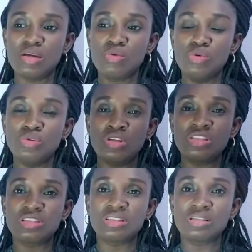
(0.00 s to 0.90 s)
he will not
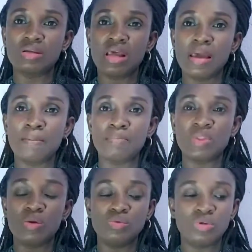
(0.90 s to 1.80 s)

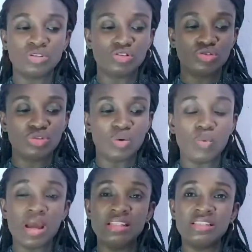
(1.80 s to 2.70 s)
do the
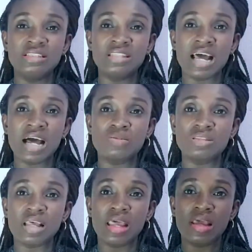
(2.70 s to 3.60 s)
wedding
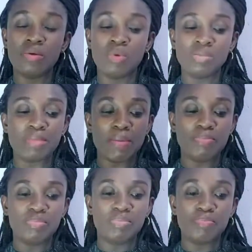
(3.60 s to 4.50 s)
house when my
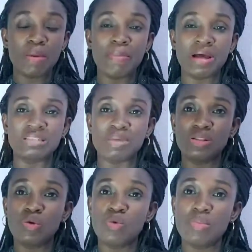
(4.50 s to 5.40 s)
papers, my
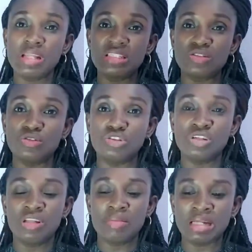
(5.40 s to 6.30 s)
documents to join
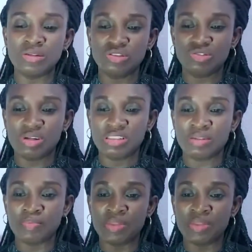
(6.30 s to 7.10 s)
him are not ready.